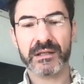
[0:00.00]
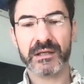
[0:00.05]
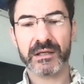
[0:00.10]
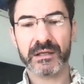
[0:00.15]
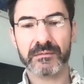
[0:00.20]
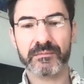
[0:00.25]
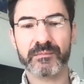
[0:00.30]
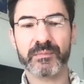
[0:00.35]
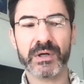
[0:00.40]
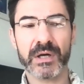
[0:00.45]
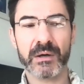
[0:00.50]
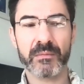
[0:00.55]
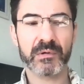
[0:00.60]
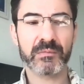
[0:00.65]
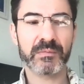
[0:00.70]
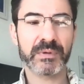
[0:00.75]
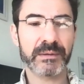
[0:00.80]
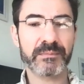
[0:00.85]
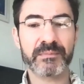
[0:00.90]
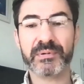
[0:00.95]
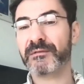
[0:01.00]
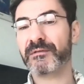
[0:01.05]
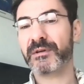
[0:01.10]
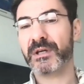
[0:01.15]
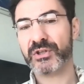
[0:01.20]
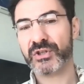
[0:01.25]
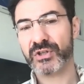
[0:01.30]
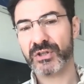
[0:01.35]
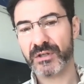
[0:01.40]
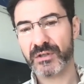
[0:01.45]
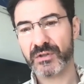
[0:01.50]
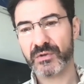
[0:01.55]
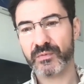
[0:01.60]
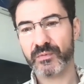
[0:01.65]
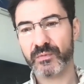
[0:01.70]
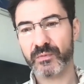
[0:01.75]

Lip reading: that probably prevention is,